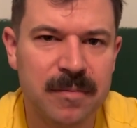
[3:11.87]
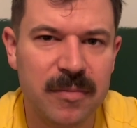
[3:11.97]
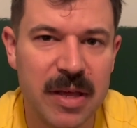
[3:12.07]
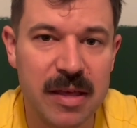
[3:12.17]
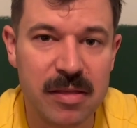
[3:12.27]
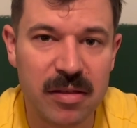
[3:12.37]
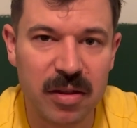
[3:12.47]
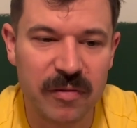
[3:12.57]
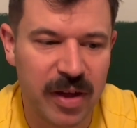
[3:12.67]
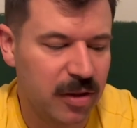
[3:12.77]
He's still
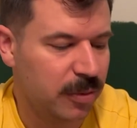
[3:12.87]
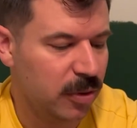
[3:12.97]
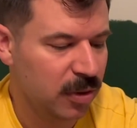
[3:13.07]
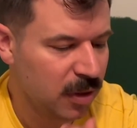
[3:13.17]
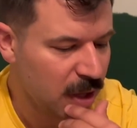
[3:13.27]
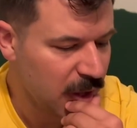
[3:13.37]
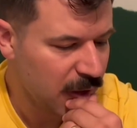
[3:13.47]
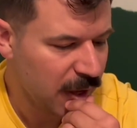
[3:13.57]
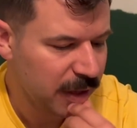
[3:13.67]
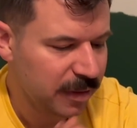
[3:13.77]
available.
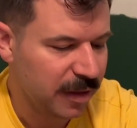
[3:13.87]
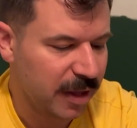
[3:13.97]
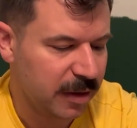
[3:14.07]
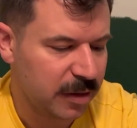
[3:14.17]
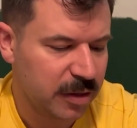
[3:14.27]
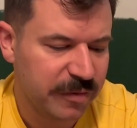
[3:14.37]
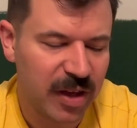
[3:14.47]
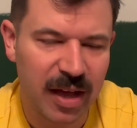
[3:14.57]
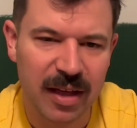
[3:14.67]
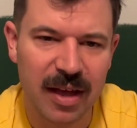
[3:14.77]
And then you've
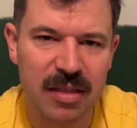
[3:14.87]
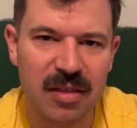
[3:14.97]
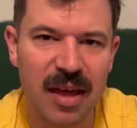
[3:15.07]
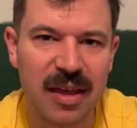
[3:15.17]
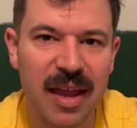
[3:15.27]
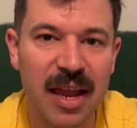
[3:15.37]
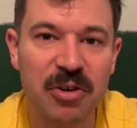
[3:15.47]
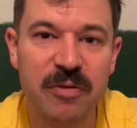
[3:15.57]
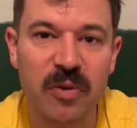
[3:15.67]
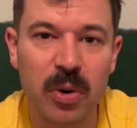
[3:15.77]
got guys like
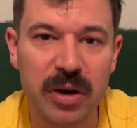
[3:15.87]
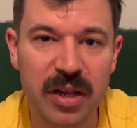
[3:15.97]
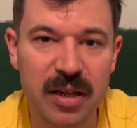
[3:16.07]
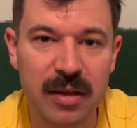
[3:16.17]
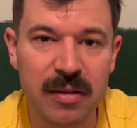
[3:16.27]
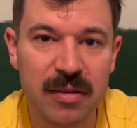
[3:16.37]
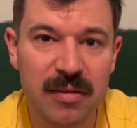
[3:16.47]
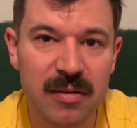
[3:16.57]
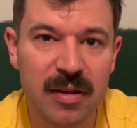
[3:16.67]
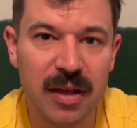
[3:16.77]
Andrew Voorhees
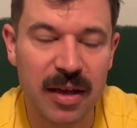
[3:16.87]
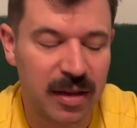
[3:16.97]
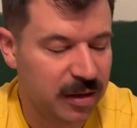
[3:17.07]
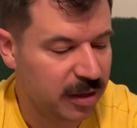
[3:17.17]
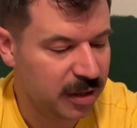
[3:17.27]
and